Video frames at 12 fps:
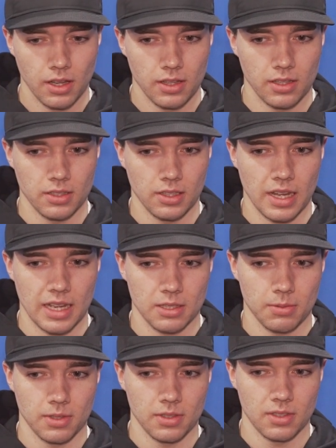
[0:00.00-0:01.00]
Then the
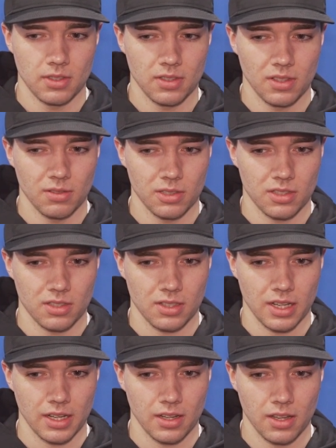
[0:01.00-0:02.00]
last one, it was just
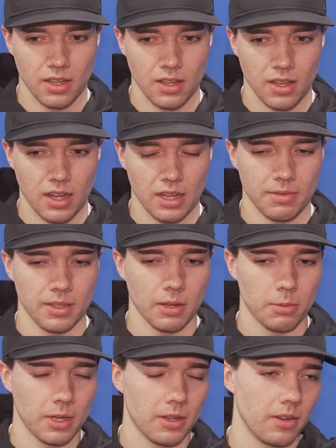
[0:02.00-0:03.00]
like, I feel
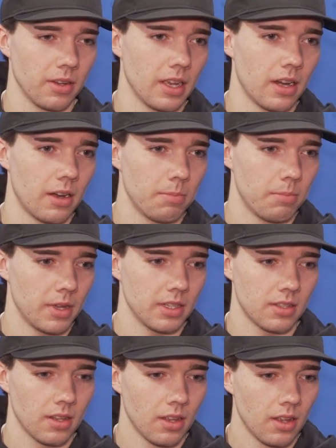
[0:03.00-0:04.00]
like we couldn't get our
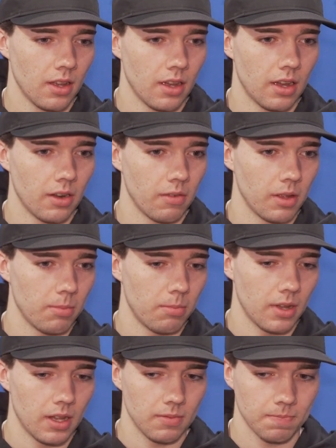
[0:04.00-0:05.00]
best out of it,
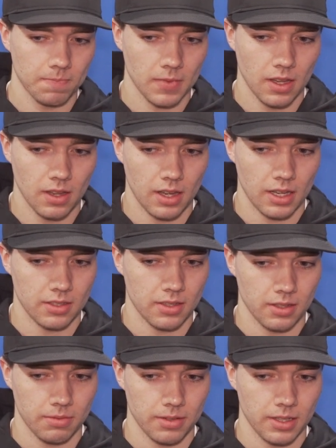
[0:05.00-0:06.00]
but I
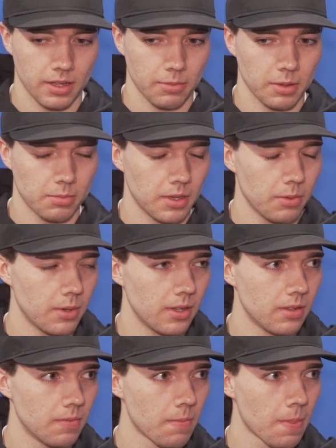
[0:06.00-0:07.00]
still feel like we played well.